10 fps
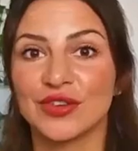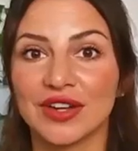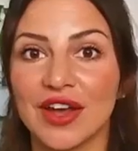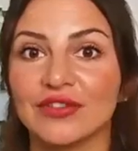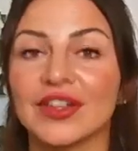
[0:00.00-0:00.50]
do it
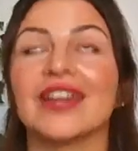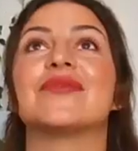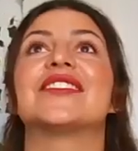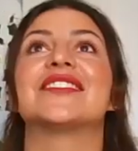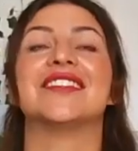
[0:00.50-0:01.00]
enough. I
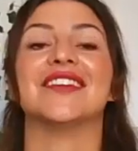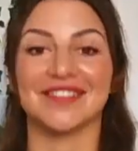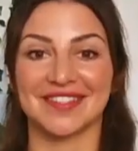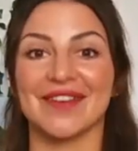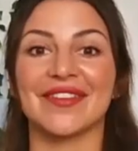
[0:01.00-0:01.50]
am
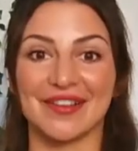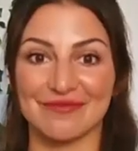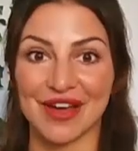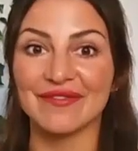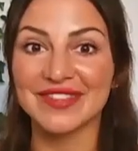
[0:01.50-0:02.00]
still, it's something
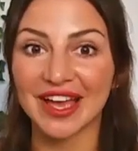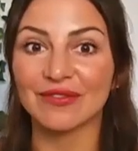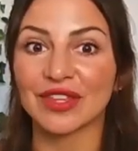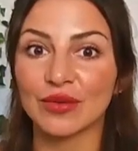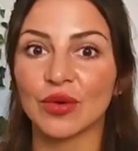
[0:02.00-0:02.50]
I'm
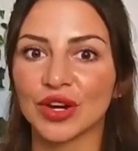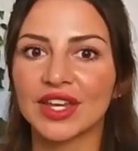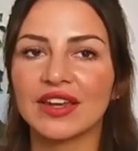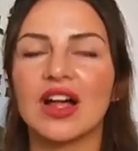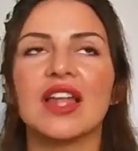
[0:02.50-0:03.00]
definitely
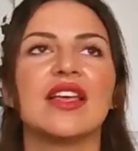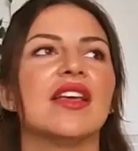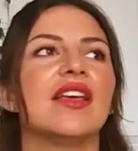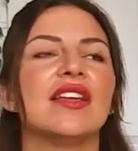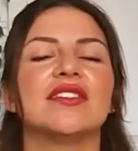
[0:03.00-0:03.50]
working on.
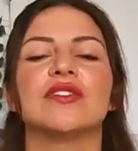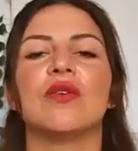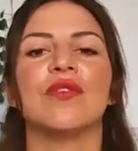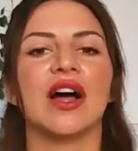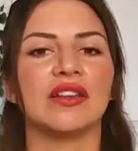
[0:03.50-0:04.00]
It's
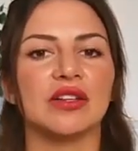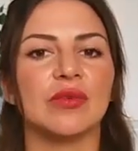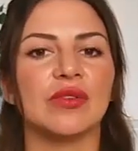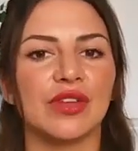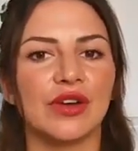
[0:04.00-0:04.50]
so
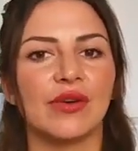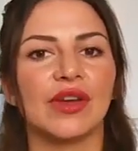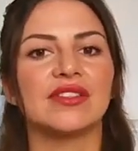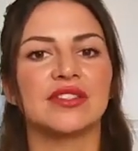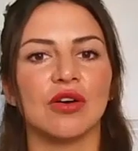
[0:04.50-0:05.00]
valuable though.
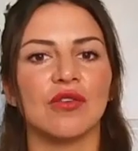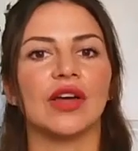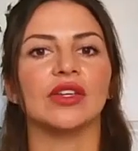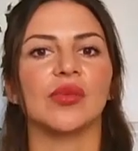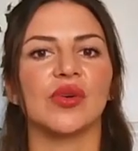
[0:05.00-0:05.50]
It's so
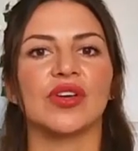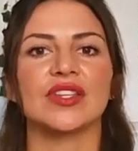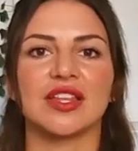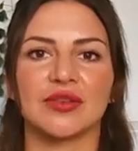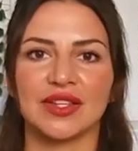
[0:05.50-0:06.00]
valuable
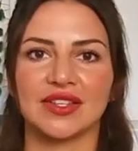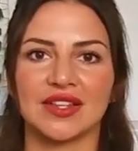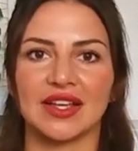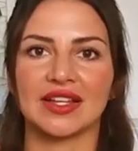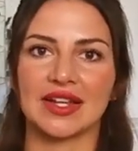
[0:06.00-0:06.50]
because otherwise
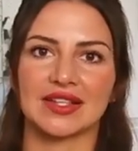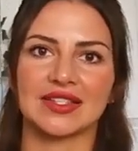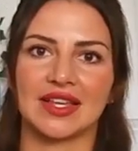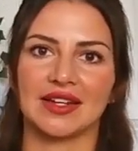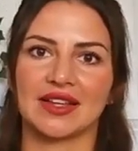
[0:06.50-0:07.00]
it's like
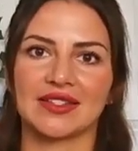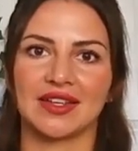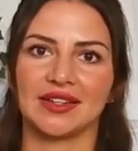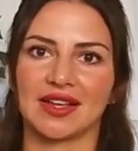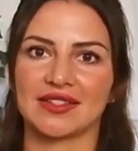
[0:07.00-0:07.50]
next thing, next
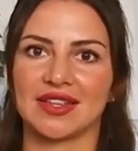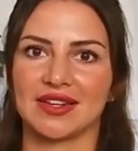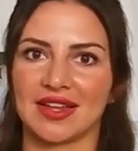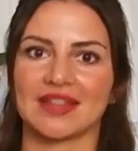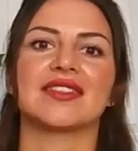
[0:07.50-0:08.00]
thing, next
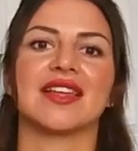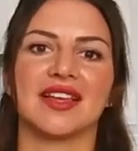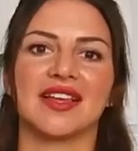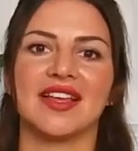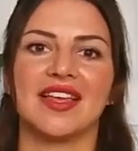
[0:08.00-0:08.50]
thing, next
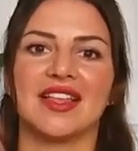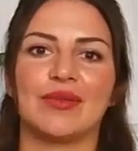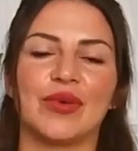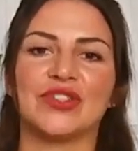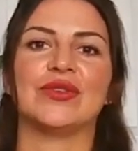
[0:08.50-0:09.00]
thing,
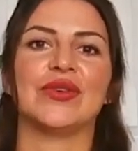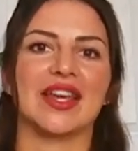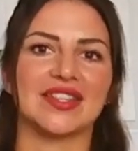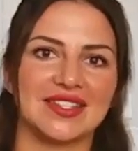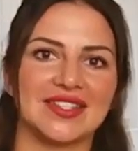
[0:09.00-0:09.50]
puts you in
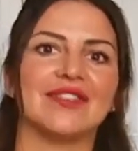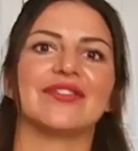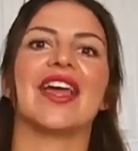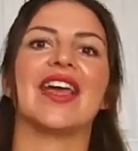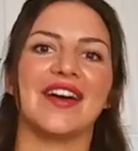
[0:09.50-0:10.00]
that state
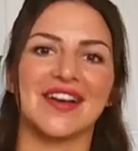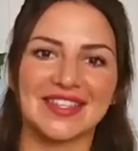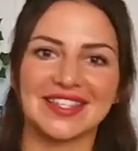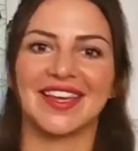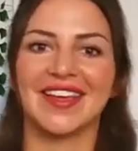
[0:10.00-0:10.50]
of chaos